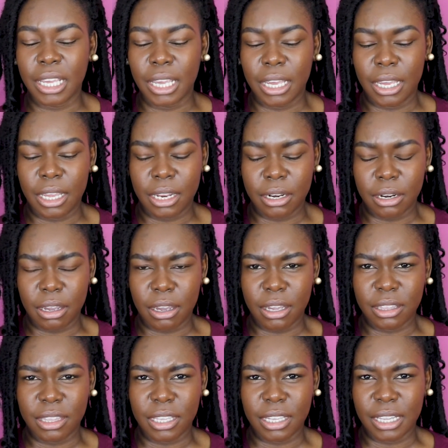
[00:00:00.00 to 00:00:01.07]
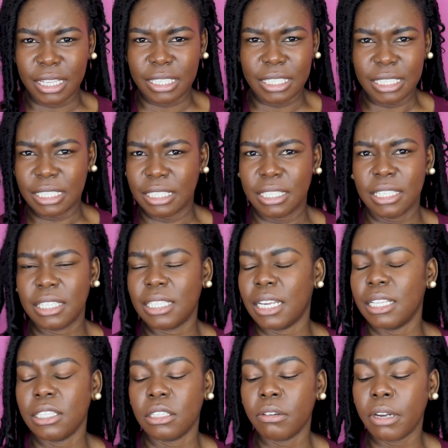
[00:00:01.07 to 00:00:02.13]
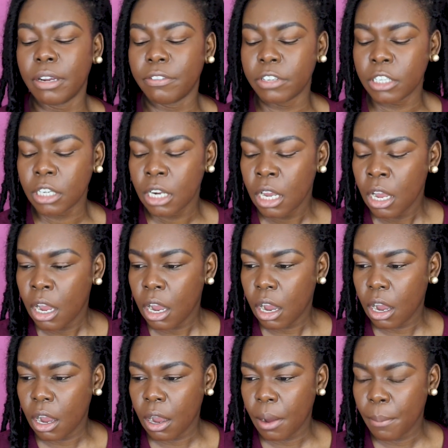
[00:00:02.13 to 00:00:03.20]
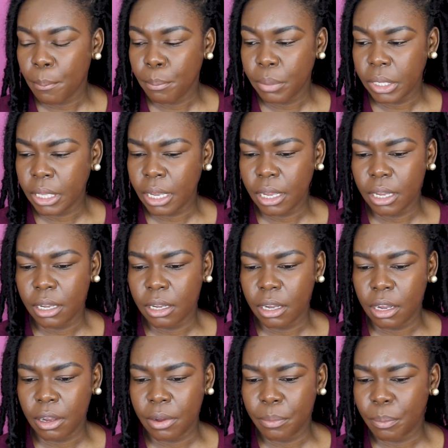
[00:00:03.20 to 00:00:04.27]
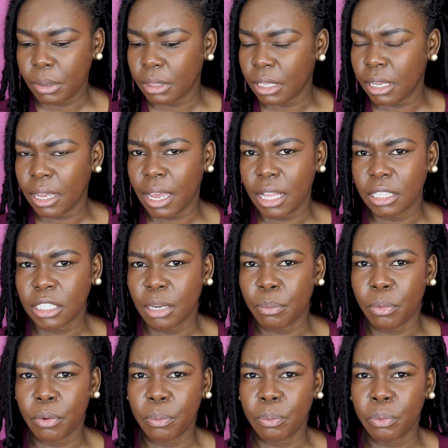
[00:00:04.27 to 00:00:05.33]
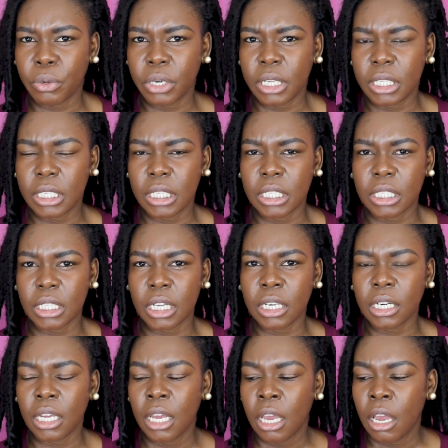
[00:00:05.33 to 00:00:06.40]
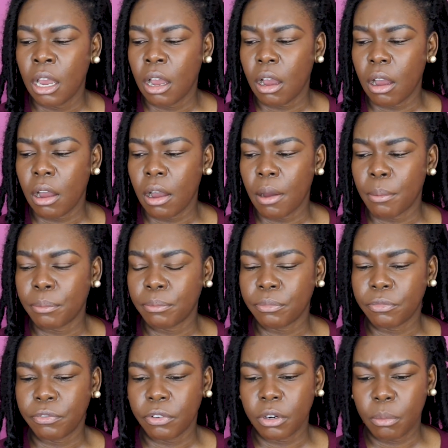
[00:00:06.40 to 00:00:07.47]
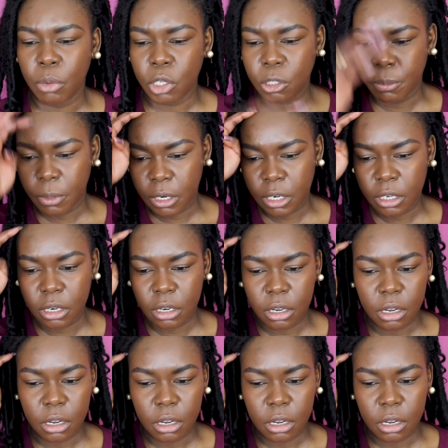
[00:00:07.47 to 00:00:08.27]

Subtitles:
and I think like 60 cents or whatever. But yeah, I think it held up pretty decent for the most part.